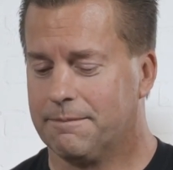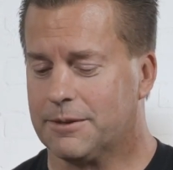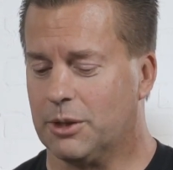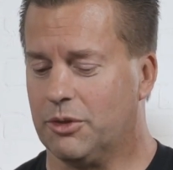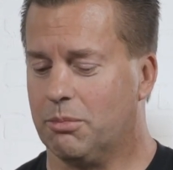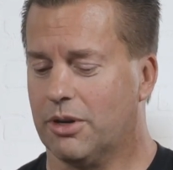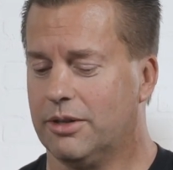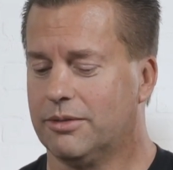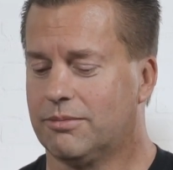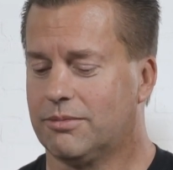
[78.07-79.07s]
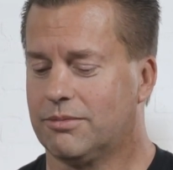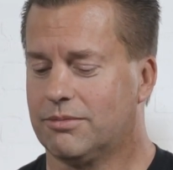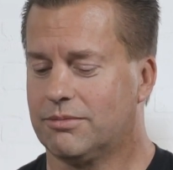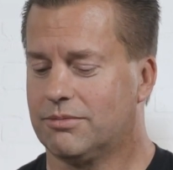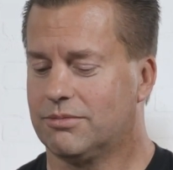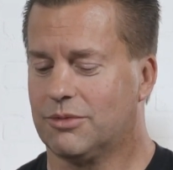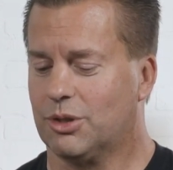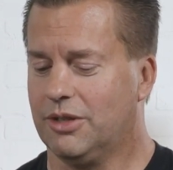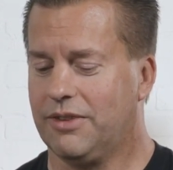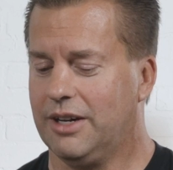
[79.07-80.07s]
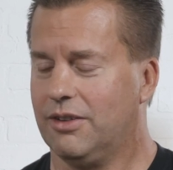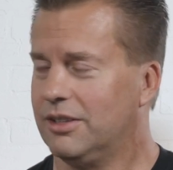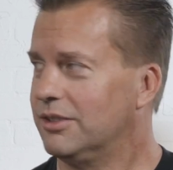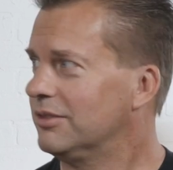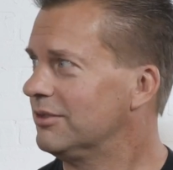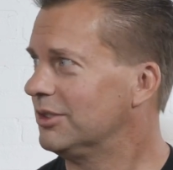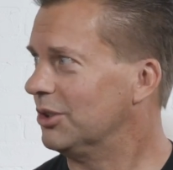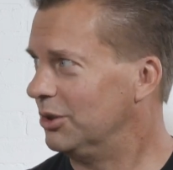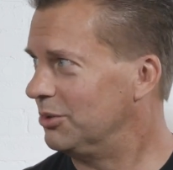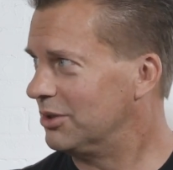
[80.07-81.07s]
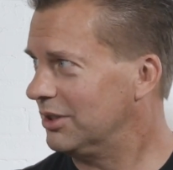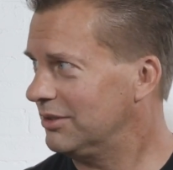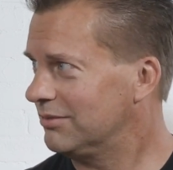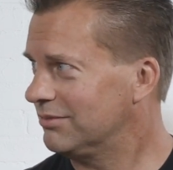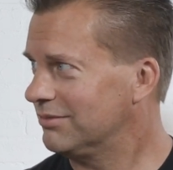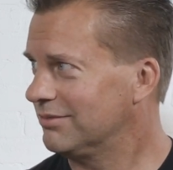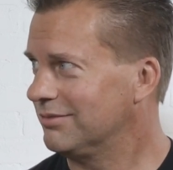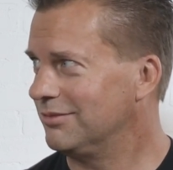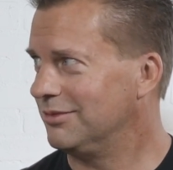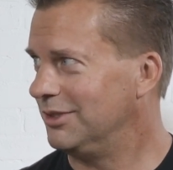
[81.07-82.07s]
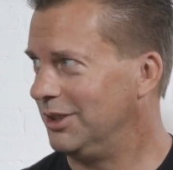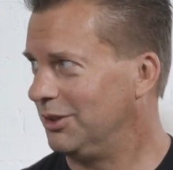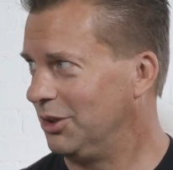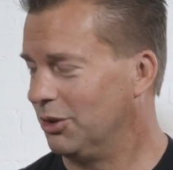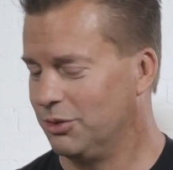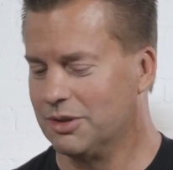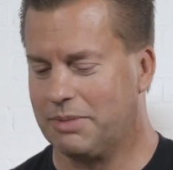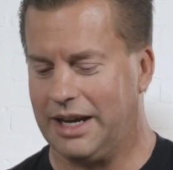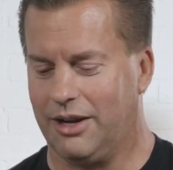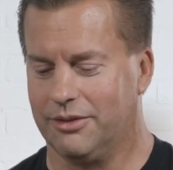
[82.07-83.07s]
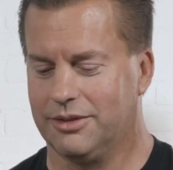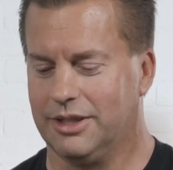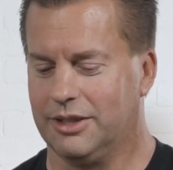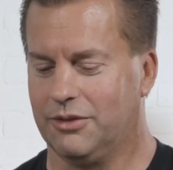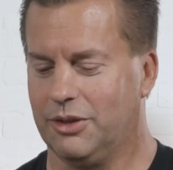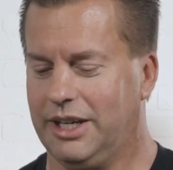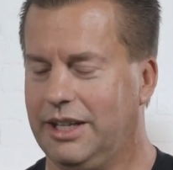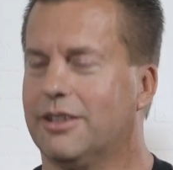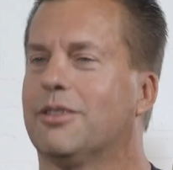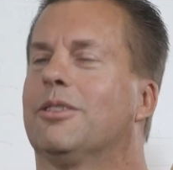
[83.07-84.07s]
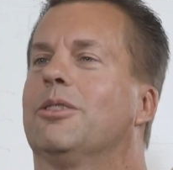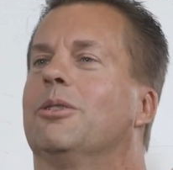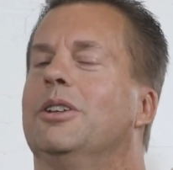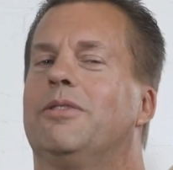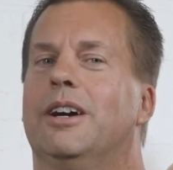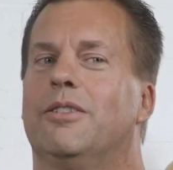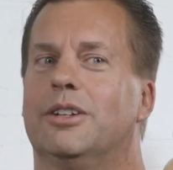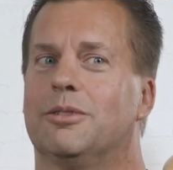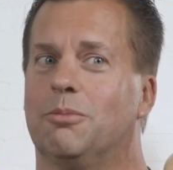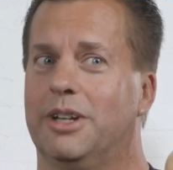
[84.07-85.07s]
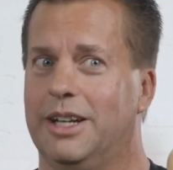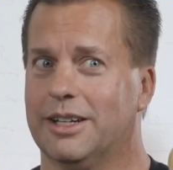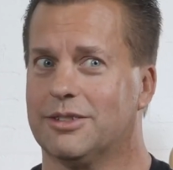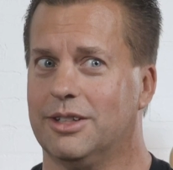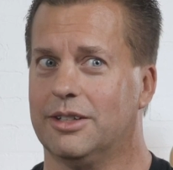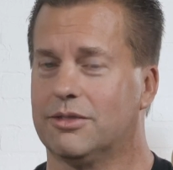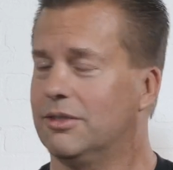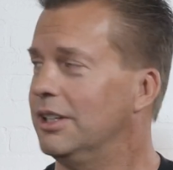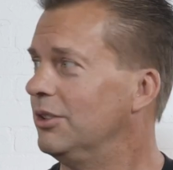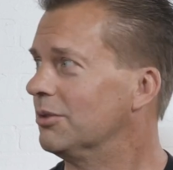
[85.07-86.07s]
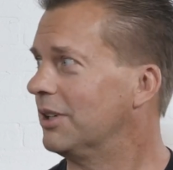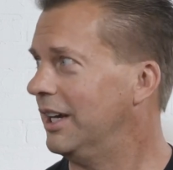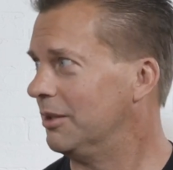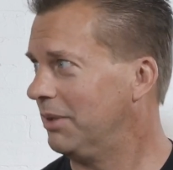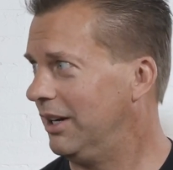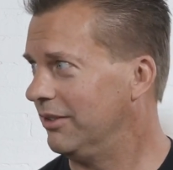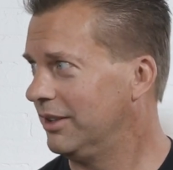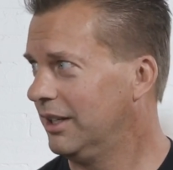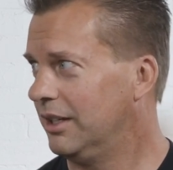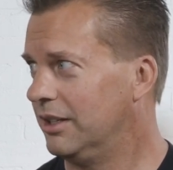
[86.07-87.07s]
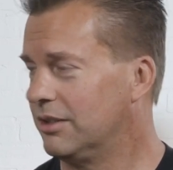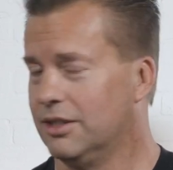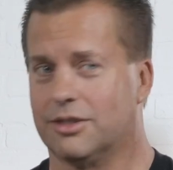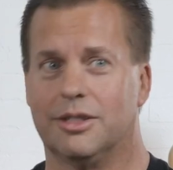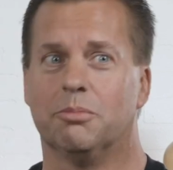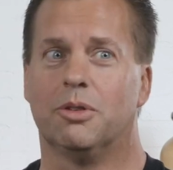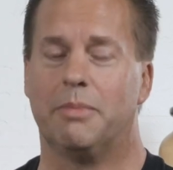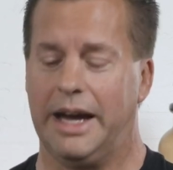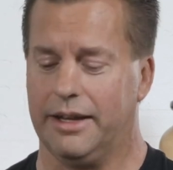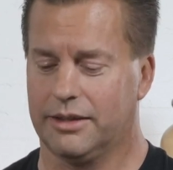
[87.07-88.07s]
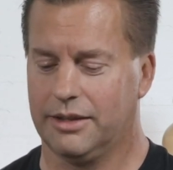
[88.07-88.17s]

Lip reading: So if you burn 3,500 to lose it, you lose a pound. And if you eat 3,500 in excess, then you'll gain a pound. Mm-hmm. It's simple math.